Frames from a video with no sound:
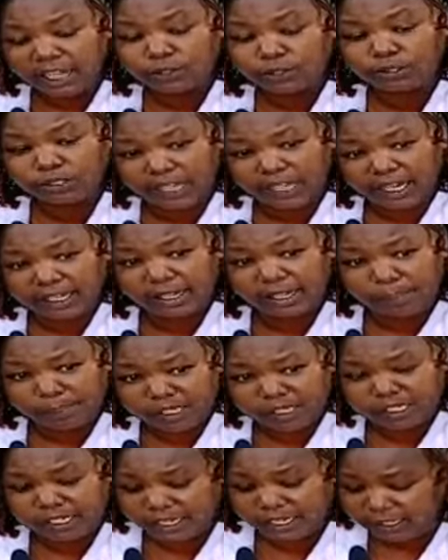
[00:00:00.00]
and to tell the
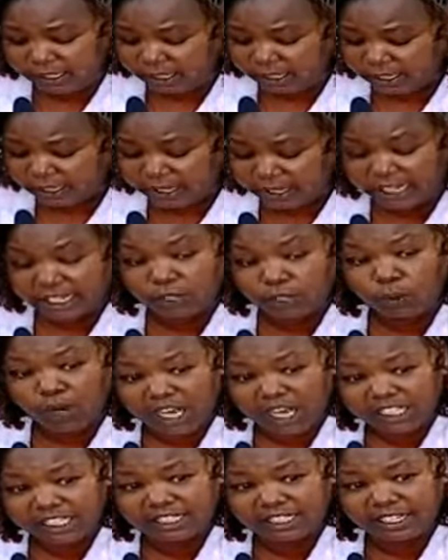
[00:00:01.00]
president that he
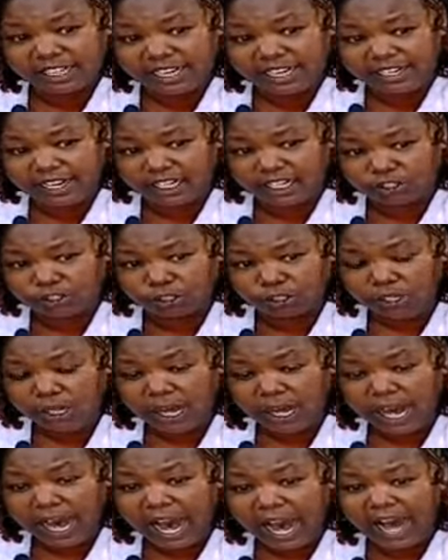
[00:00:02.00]
was in the right
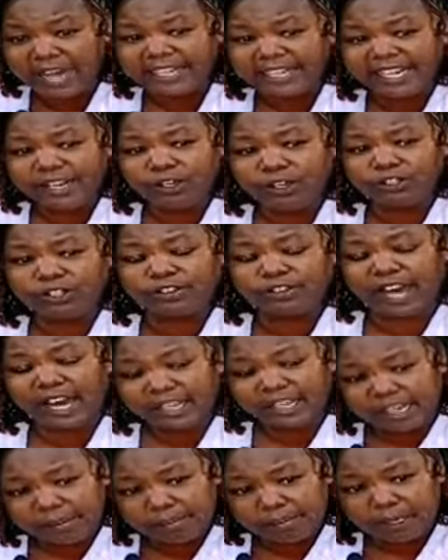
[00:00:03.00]
direction and I also
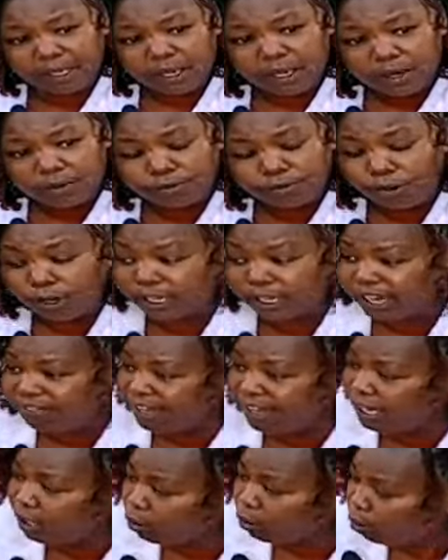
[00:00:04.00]
thank him for
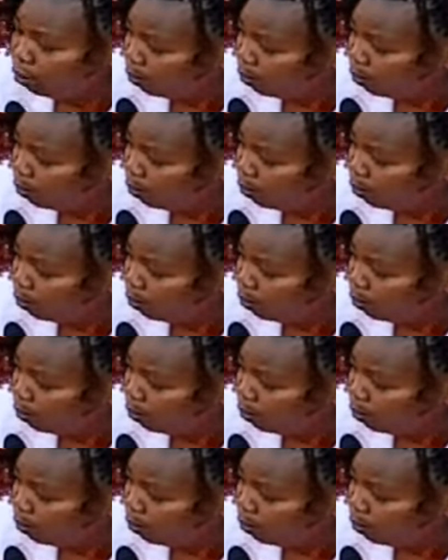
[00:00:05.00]
giving